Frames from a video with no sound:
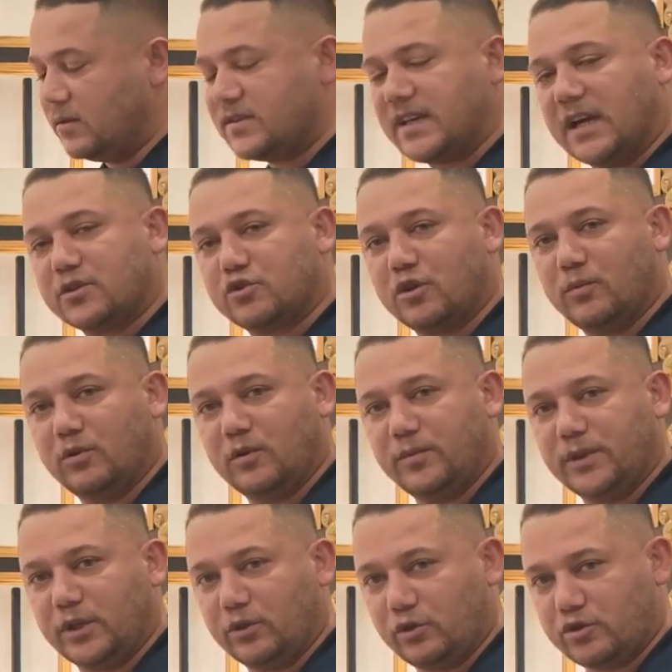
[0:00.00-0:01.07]
See you in
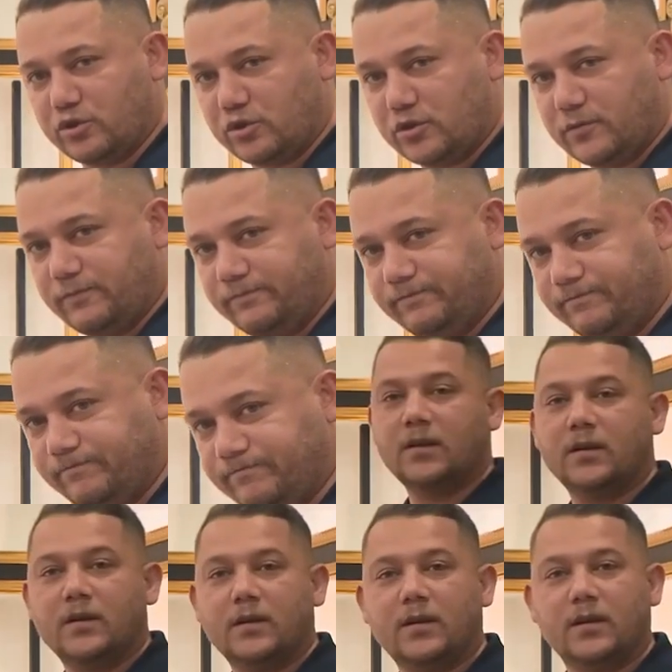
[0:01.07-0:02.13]
the sensor section.
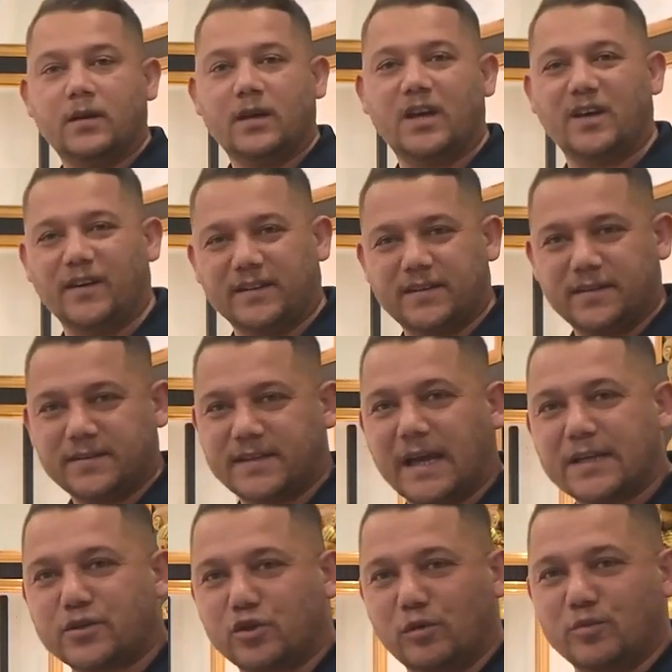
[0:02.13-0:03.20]
Yes, we've
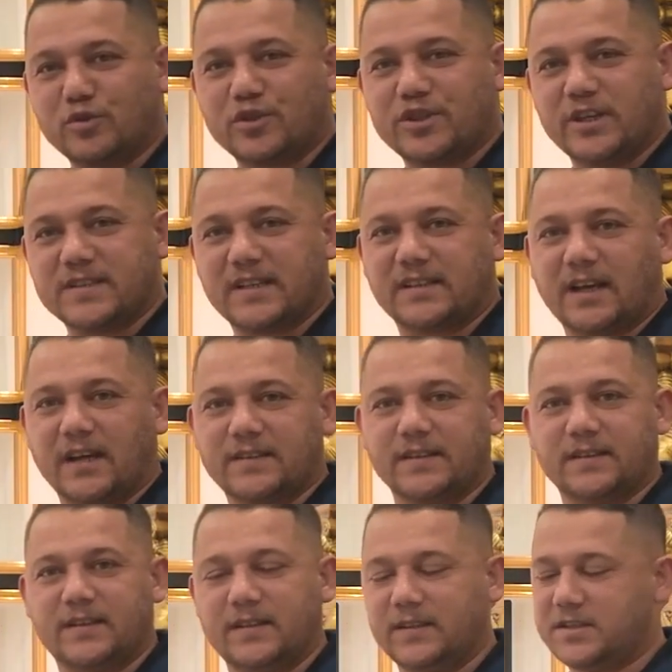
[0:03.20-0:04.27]
attached our sensor
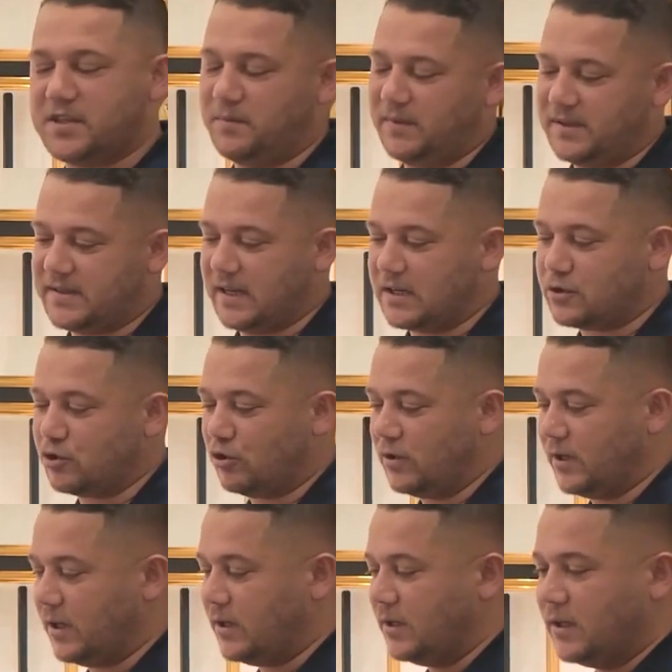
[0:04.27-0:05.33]
to the device.
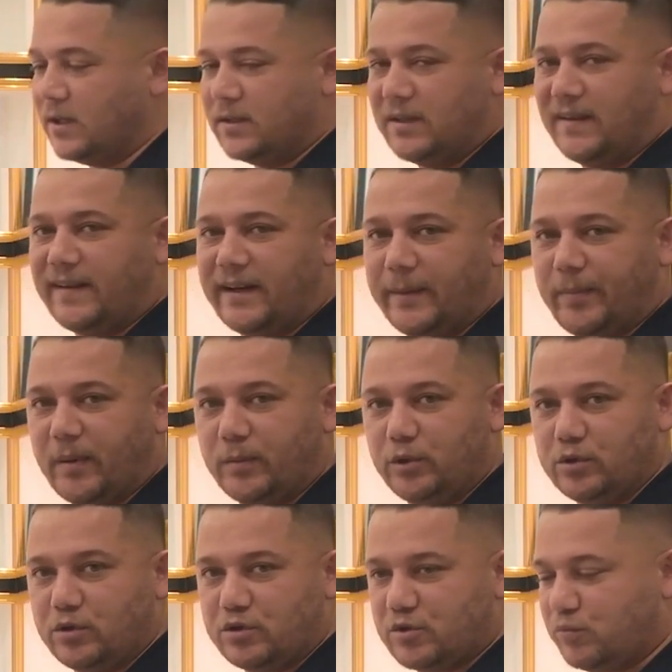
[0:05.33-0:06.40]
Now we will see what we
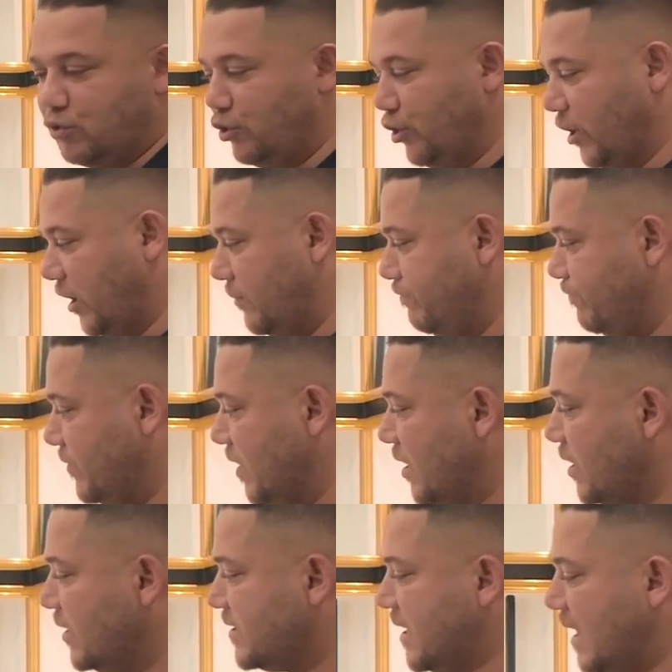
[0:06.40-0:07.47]
can do with the sensor.
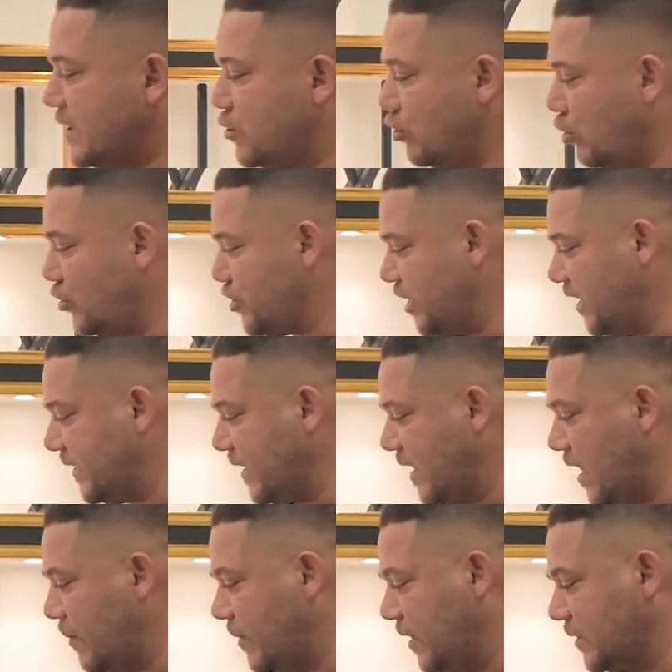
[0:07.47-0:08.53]
First of all, there are
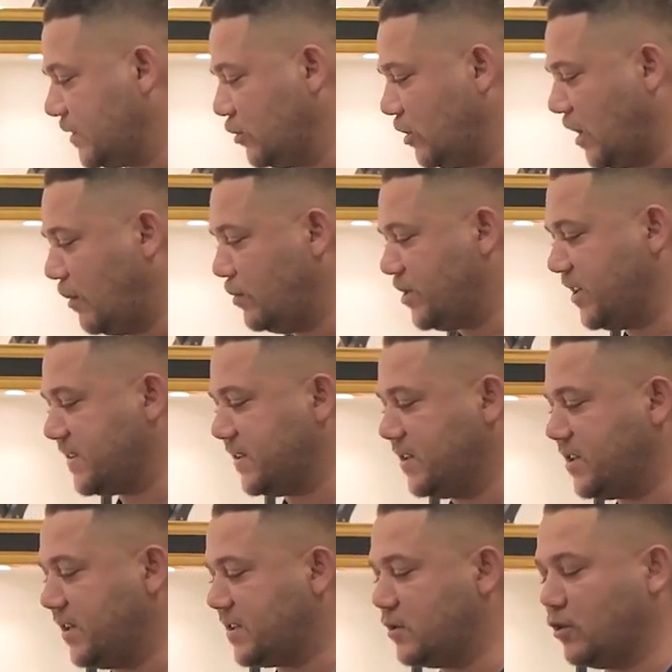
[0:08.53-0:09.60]
2 sensors in total,